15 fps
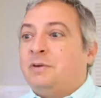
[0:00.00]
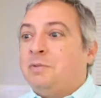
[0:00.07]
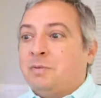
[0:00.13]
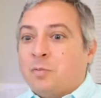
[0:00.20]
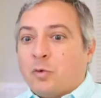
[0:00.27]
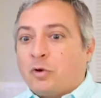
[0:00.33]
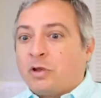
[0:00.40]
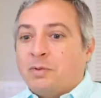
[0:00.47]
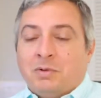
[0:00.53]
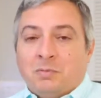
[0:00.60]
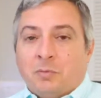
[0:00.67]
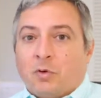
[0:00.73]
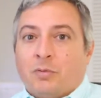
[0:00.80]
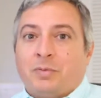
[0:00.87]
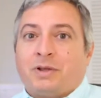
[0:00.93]
give me more,
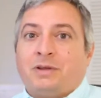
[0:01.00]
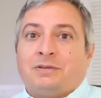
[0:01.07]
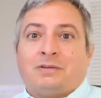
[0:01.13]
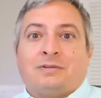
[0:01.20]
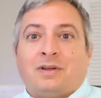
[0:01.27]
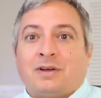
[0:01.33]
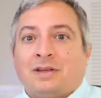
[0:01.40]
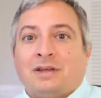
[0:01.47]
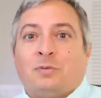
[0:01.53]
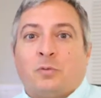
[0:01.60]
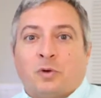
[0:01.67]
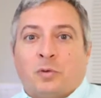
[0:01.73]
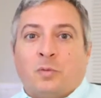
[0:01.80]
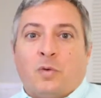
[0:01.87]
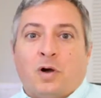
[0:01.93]
because it's not getting
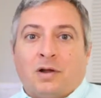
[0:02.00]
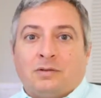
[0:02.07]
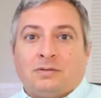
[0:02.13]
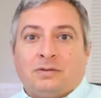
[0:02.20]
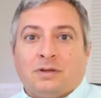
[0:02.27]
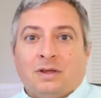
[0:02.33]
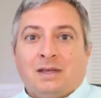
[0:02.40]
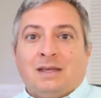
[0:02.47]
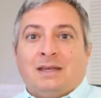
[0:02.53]
what it wants.